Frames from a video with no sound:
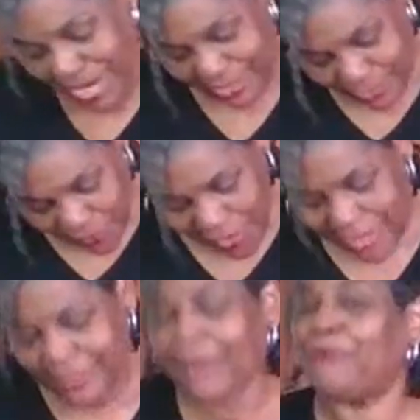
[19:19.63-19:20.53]
my
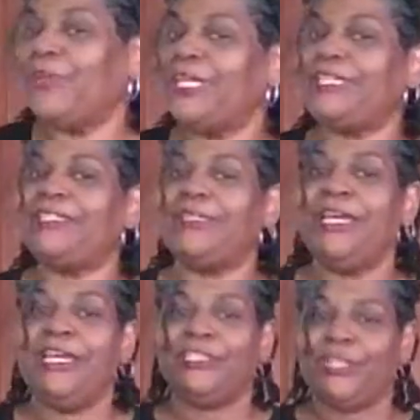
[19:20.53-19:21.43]
garden. I'm ready to
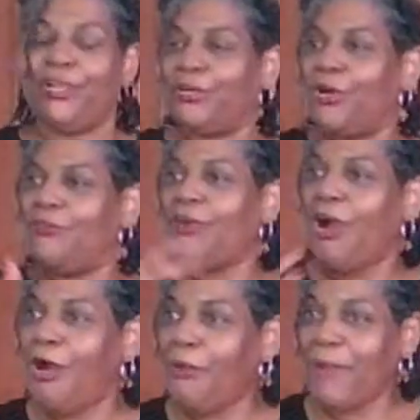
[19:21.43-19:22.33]
turn over
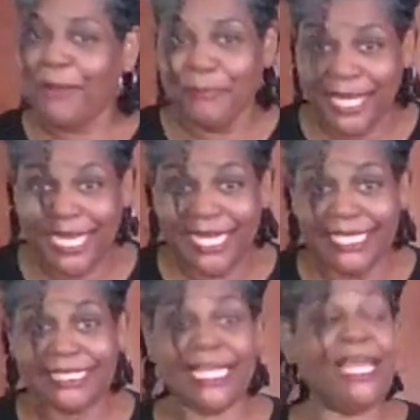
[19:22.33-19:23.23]
all my
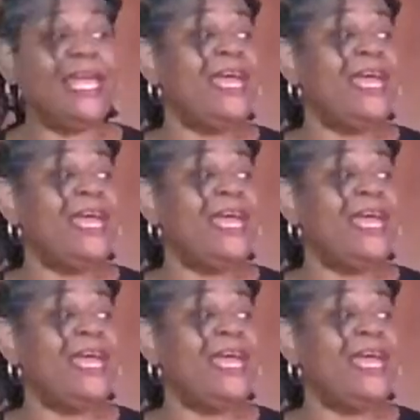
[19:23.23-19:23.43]
beds.